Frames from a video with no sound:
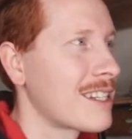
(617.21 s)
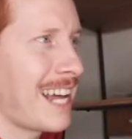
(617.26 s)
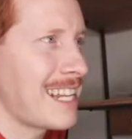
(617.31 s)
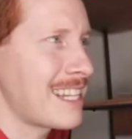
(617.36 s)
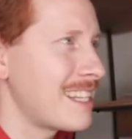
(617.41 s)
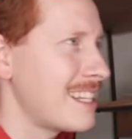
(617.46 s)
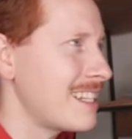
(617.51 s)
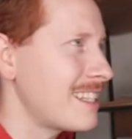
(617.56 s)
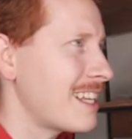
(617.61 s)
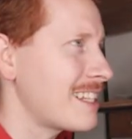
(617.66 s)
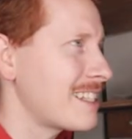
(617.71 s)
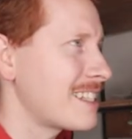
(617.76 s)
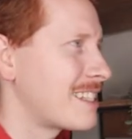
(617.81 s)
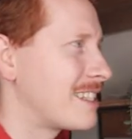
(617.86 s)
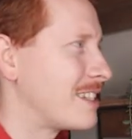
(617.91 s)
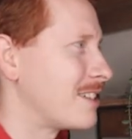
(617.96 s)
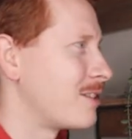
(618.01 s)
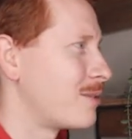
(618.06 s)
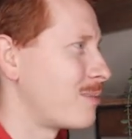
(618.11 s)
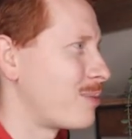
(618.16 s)
I think that's
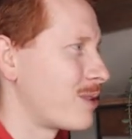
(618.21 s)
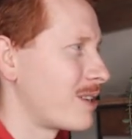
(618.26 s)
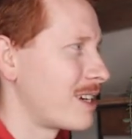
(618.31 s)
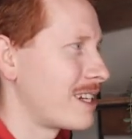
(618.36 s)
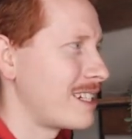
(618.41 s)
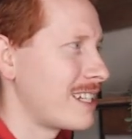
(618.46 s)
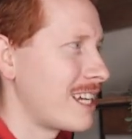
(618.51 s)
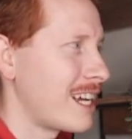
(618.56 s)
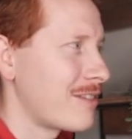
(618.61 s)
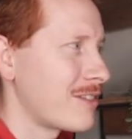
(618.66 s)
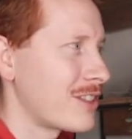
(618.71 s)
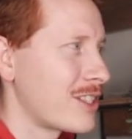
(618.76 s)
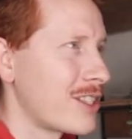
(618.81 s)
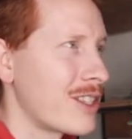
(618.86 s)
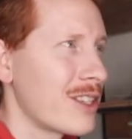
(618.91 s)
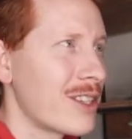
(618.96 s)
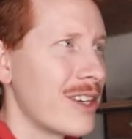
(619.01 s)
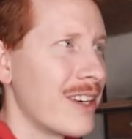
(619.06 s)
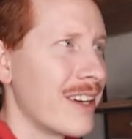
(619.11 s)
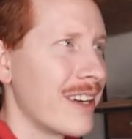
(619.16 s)
still pretty damn
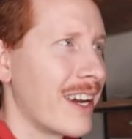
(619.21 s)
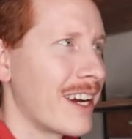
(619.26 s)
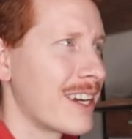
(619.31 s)
good.